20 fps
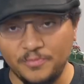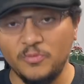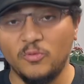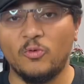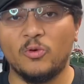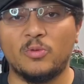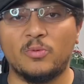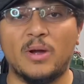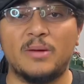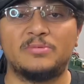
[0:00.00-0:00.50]

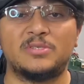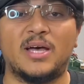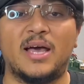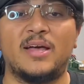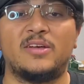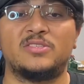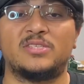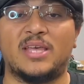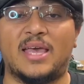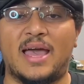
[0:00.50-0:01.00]
With
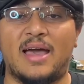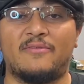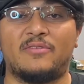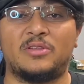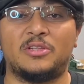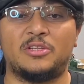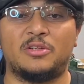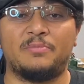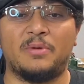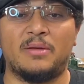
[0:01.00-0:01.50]
reptiles, they have a
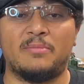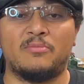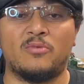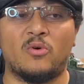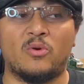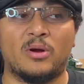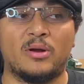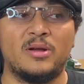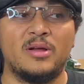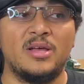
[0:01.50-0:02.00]
little bit
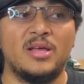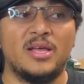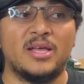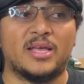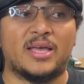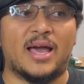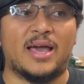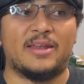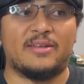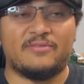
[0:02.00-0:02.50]
more
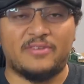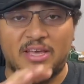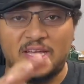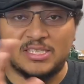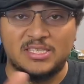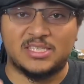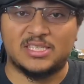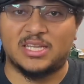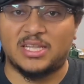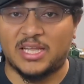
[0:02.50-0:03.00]
kind of
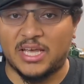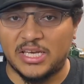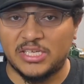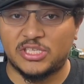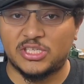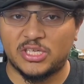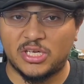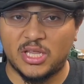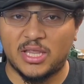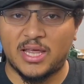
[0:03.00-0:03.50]

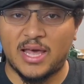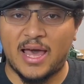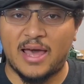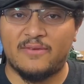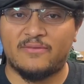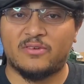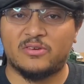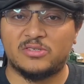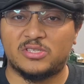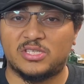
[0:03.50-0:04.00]
insulation to
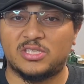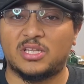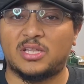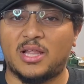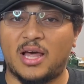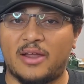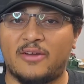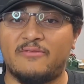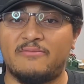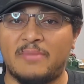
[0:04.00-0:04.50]
that versus a
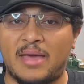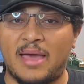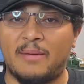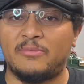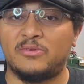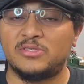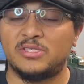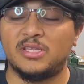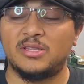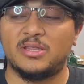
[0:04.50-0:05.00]
lot of
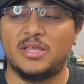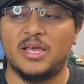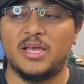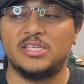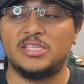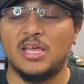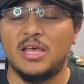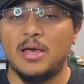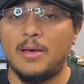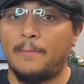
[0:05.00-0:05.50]
mammals and
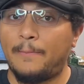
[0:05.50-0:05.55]
things,